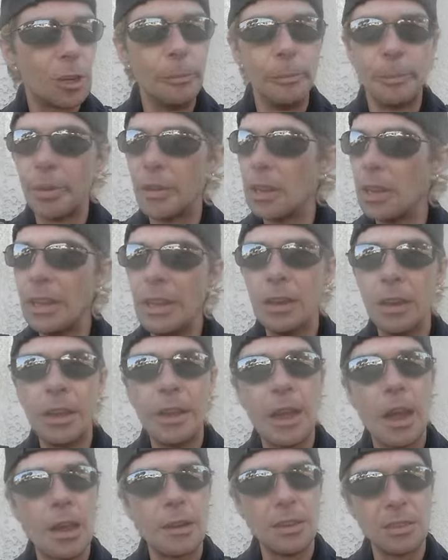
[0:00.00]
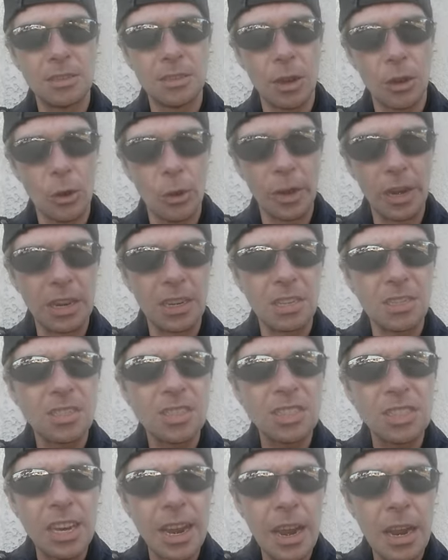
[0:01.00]
completely on its own, and it
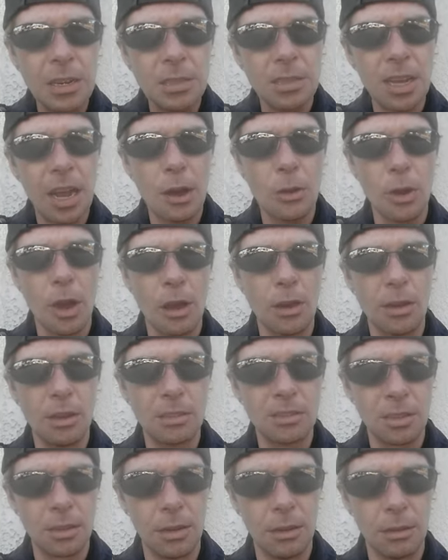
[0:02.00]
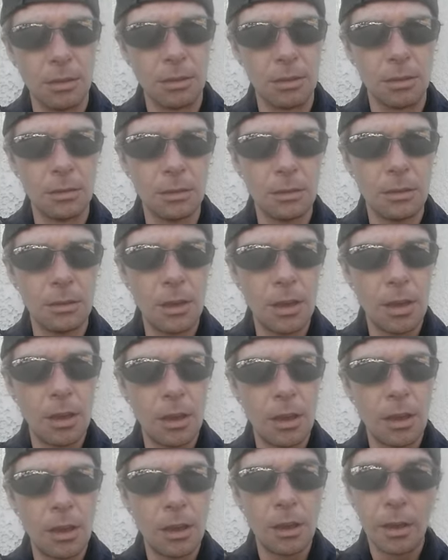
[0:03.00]
stands out on its own.
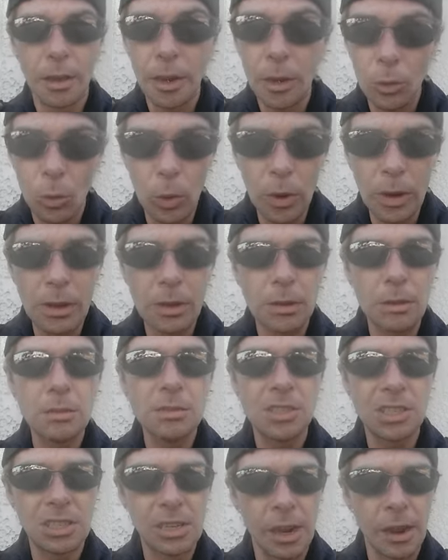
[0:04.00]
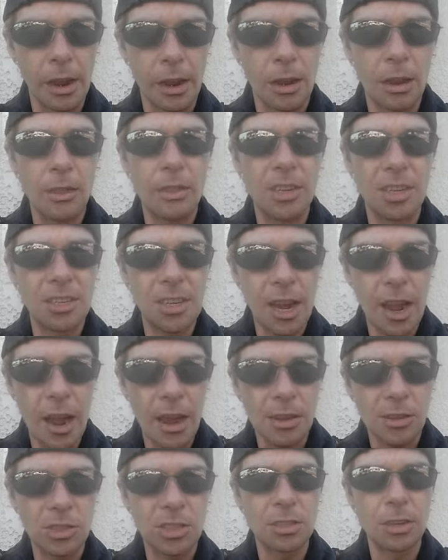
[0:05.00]
It will stand the
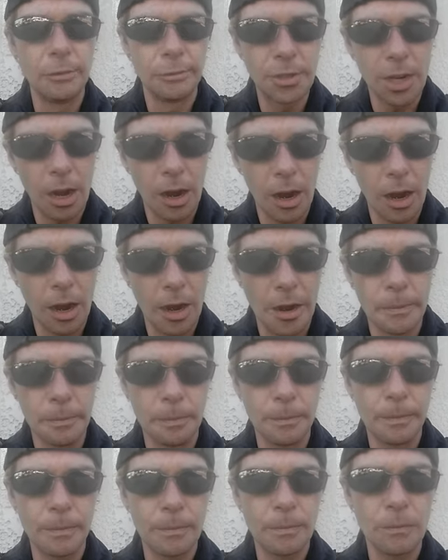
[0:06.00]
test of time.